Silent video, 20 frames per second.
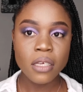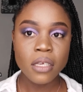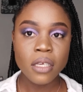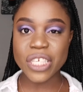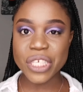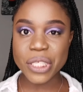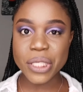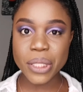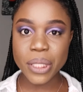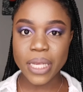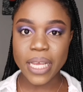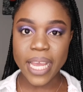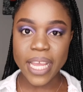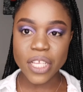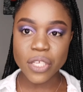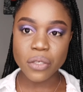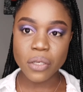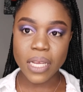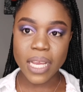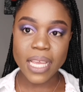Just to
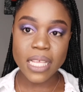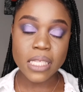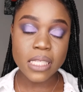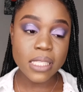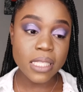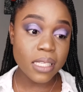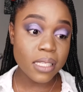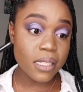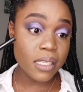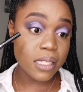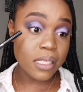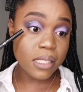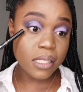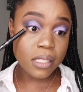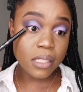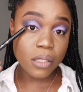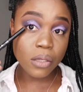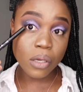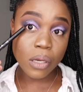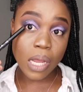guide you guys, this
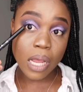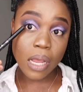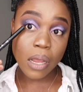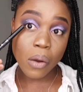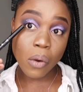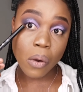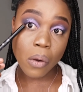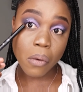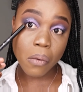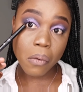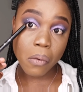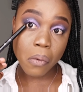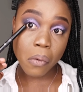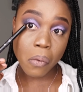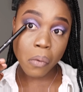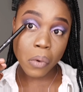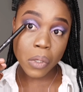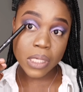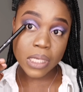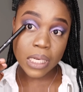is the
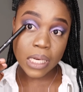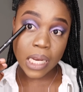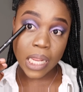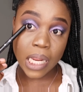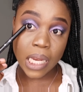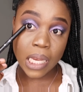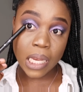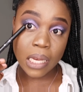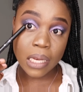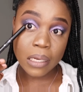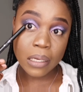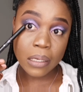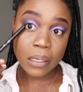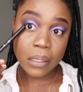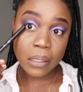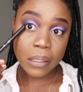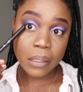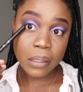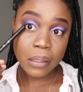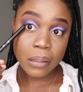waterline,
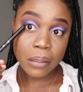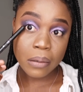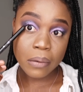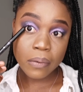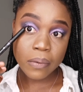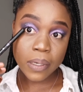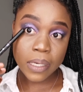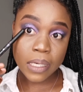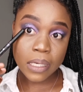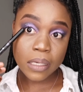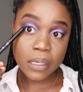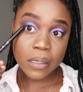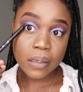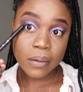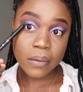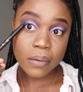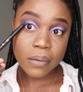right?